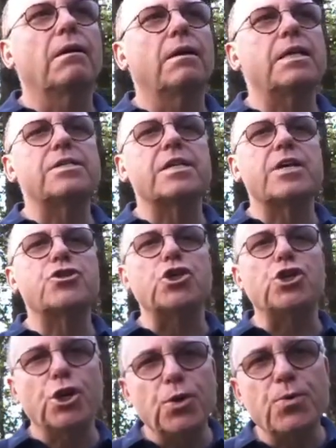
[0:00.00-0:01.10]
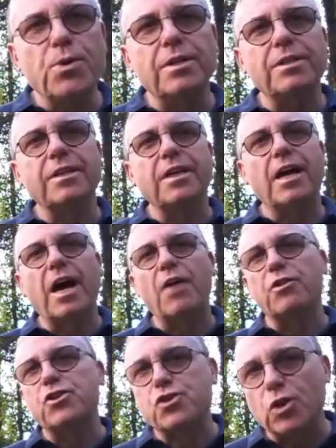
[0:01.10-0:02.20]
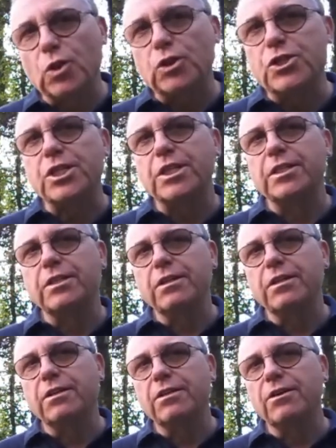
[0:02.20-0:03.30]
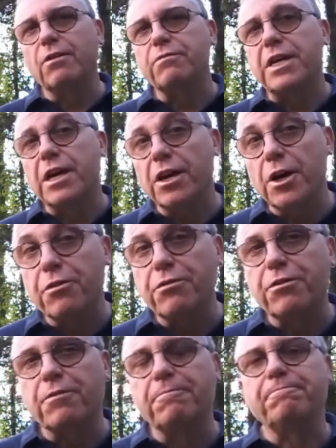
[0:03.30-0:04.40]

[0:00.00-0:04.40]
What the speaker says: And it says, "You are the salt of the earth."